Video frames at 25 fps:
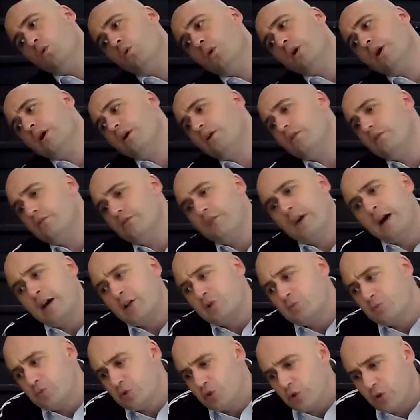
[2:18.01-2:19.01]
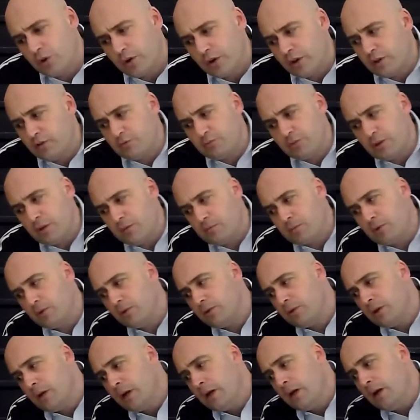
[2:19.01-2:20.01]
where the vast majority of
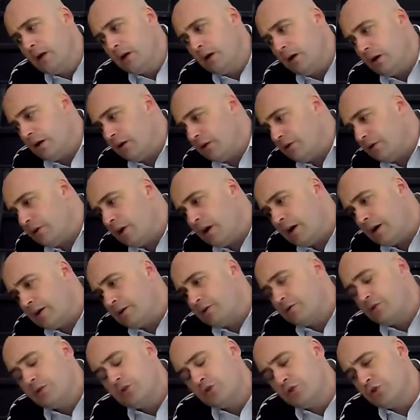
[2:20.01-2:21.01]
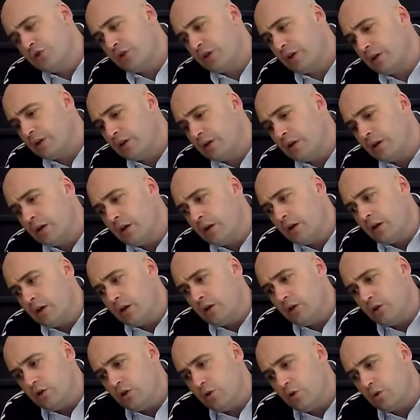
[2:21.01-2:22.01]
people are not Christian,
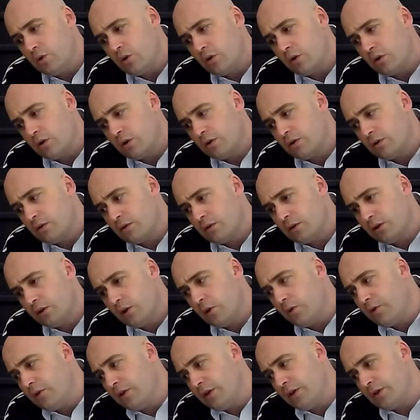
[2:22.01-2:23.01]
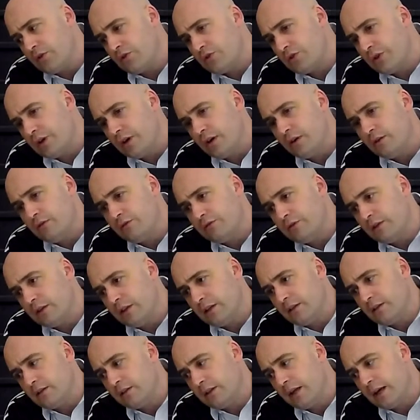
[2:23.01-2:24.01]
you're clothing yourself
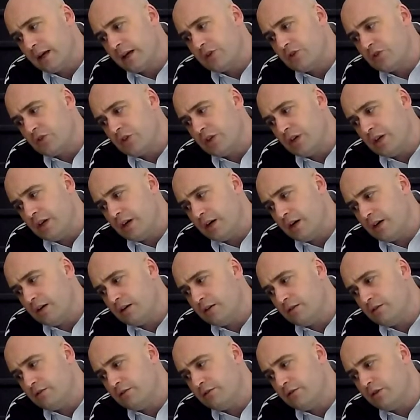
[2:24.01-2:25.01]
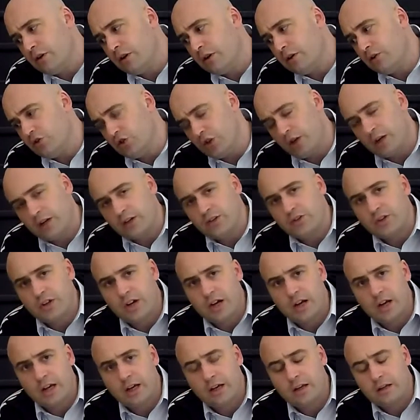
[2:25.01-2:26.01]
in the legacy of
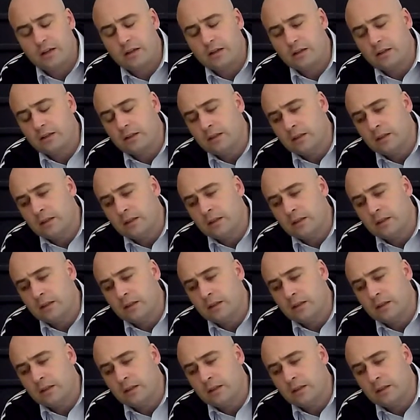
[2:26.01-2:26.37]
genocide,